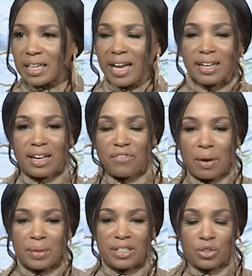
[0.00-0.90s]
like, if
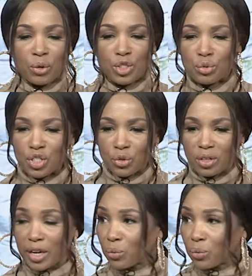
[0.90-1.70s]
I'm in the grocery store and they